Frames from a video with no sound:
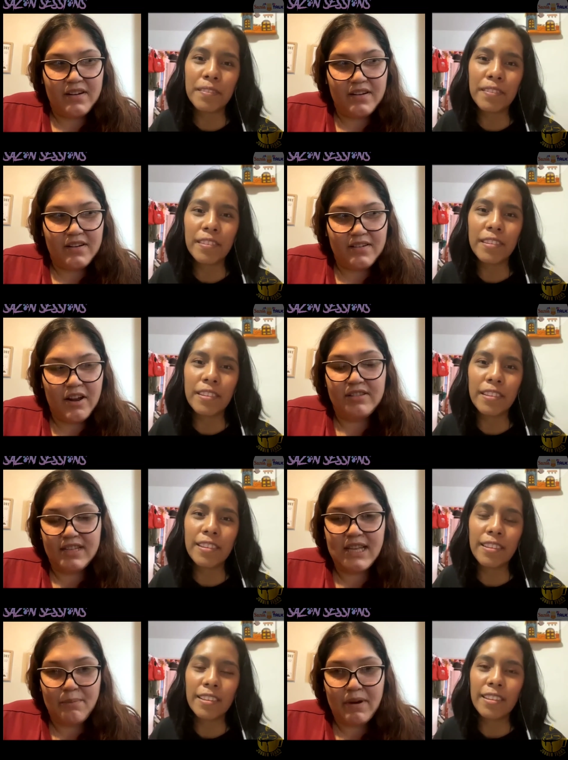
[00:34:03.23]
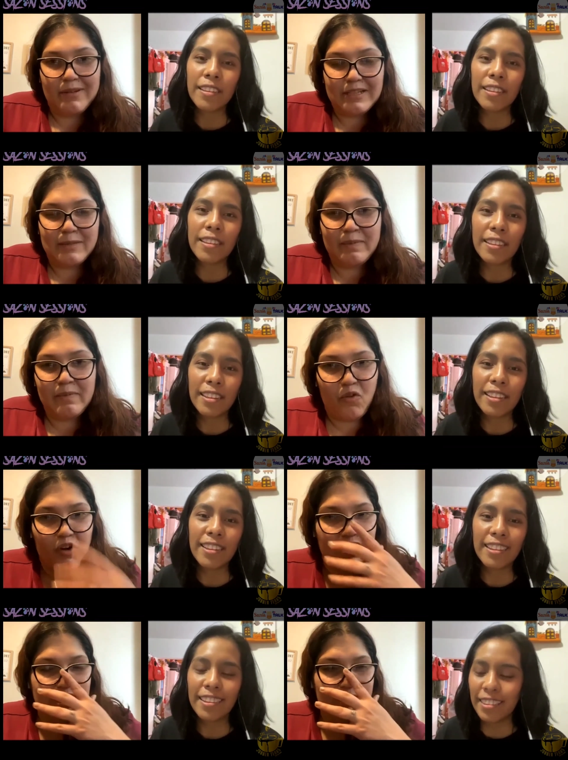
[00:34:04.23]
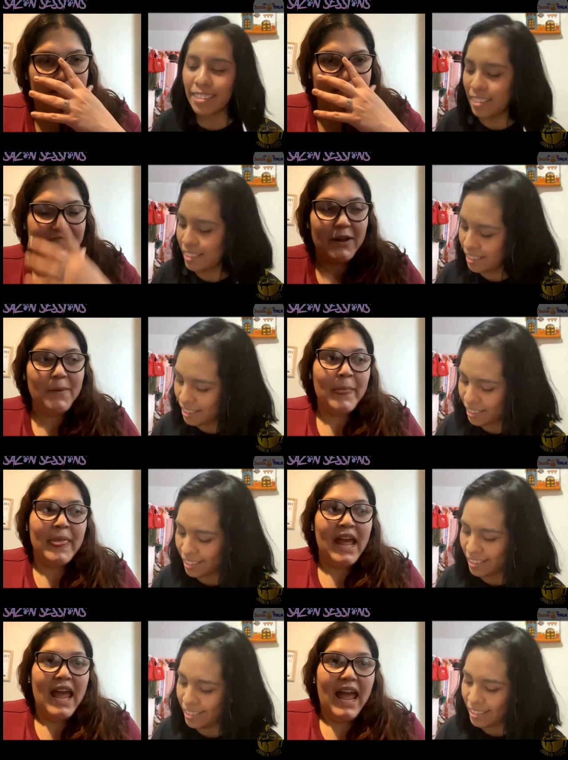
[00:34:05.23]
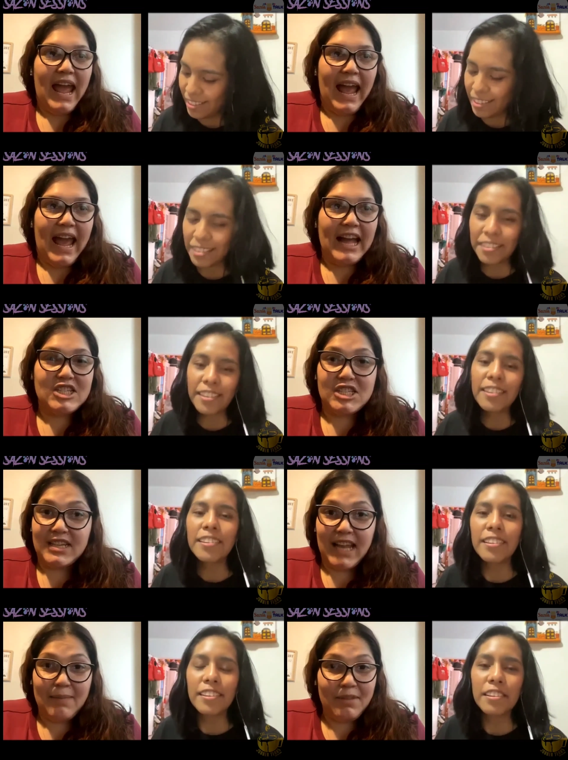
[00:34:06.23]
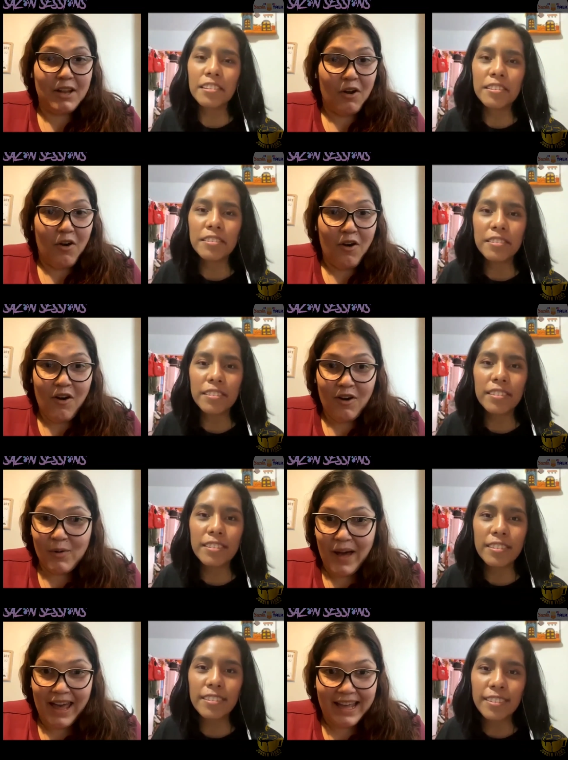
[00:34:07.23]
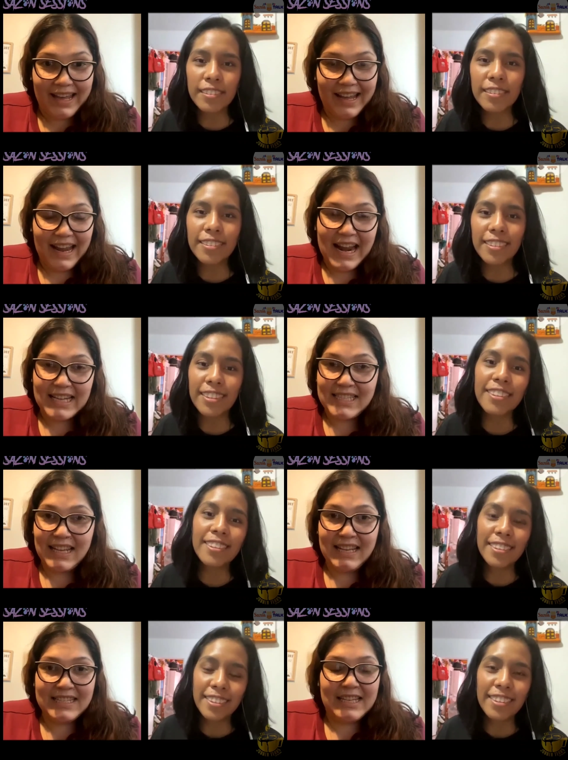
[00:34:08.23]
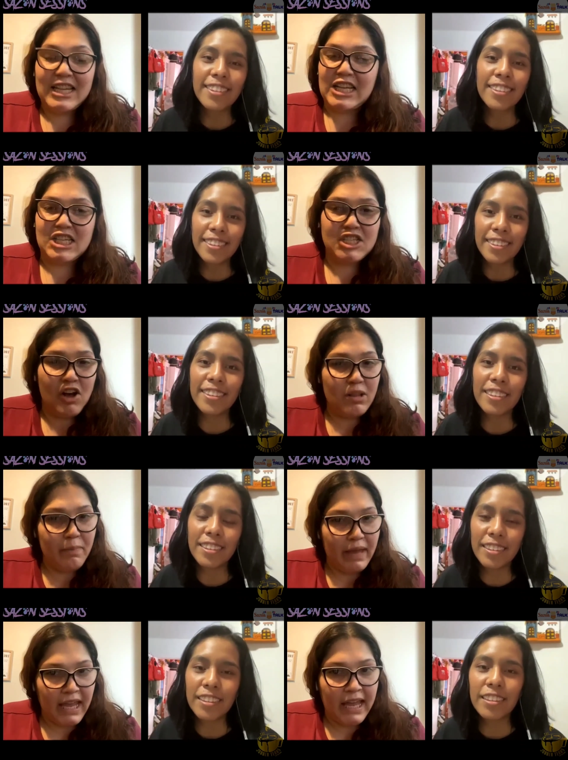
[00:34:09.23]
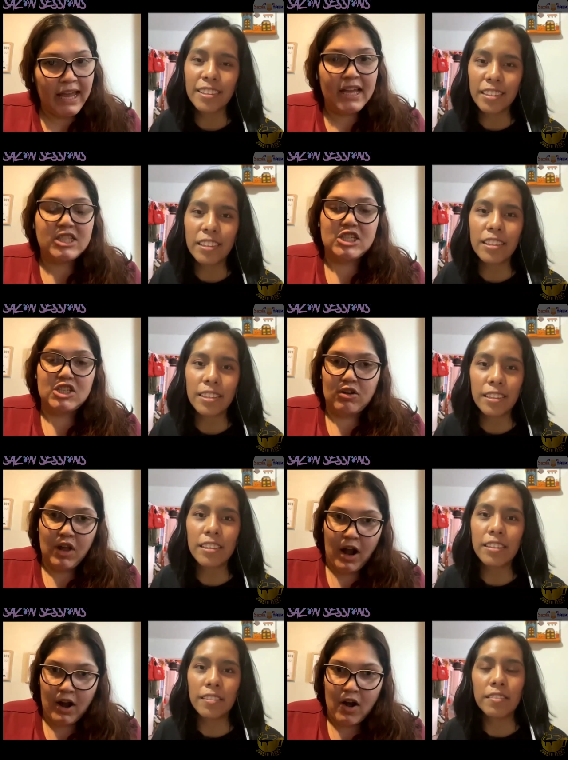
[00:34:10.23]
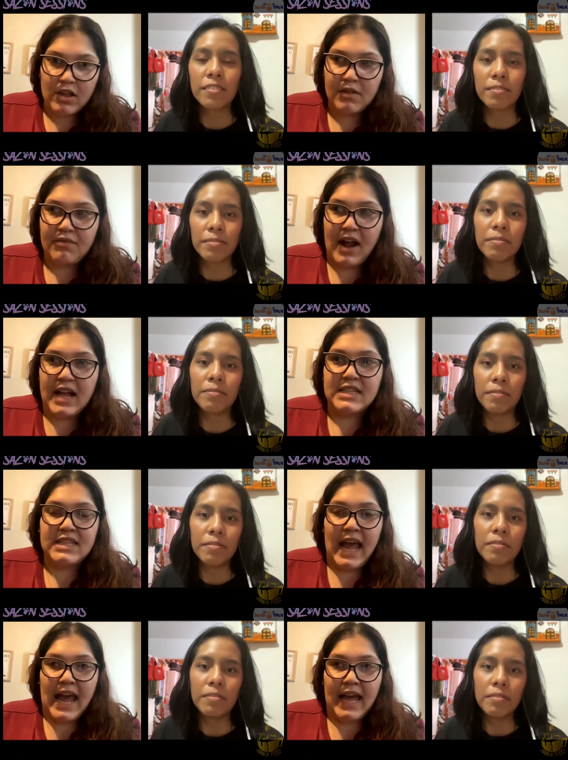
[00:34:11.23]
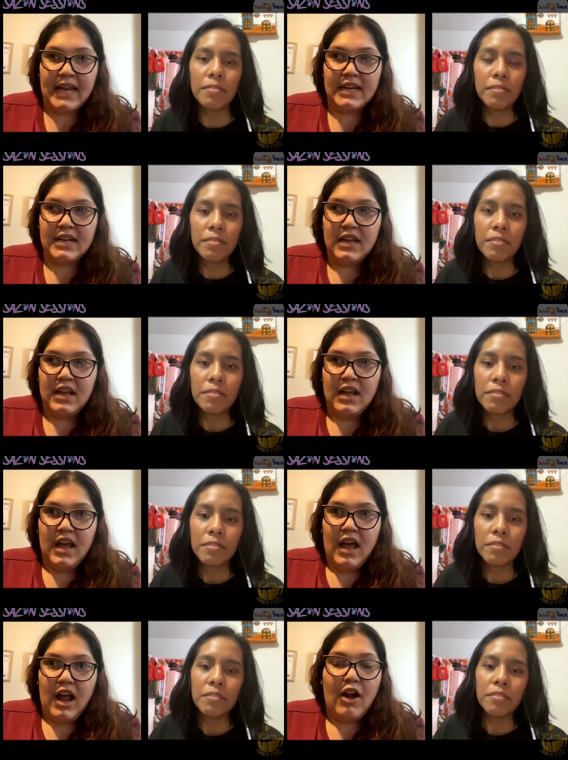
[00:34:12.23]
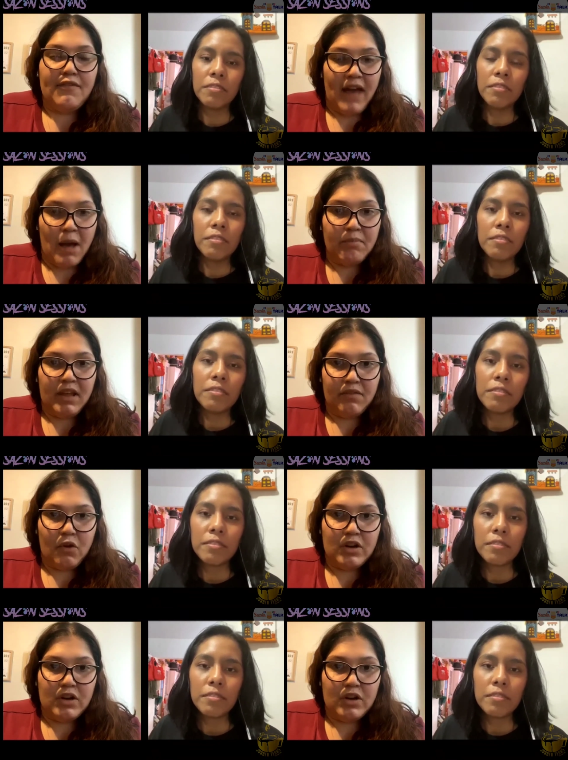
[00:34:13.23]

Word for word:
Speaker 1: No, December because before Christmas. And she kept it all quiet. And I said, listen, like she told me, she told our other friends and her family, of course, like